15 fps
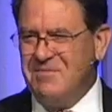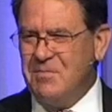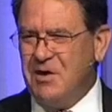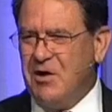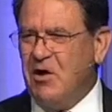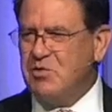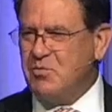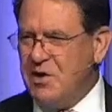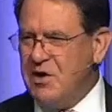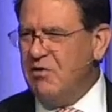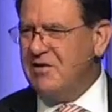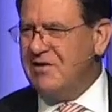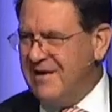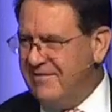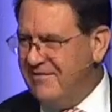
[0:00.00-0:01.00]
Because we
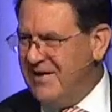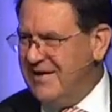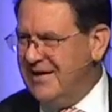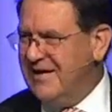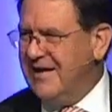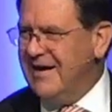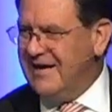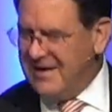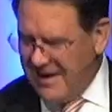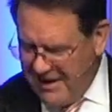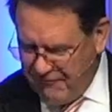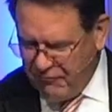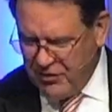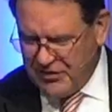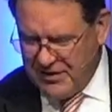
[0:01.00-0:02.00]
are living in
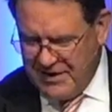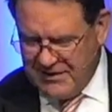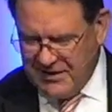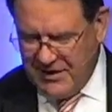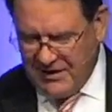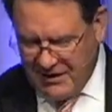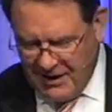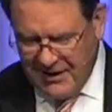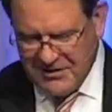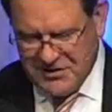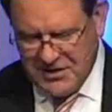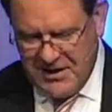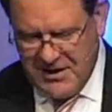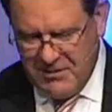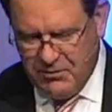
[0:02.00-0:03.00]
everything that God
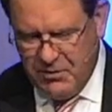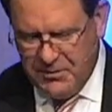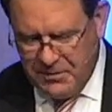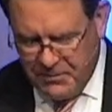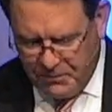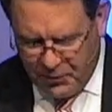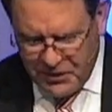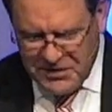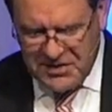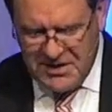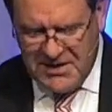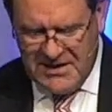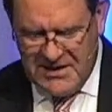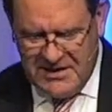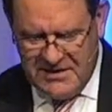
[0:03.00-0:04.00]
said would
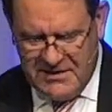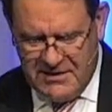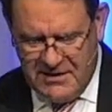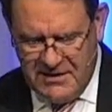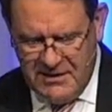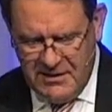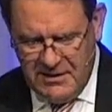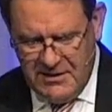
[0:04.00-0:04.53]
precede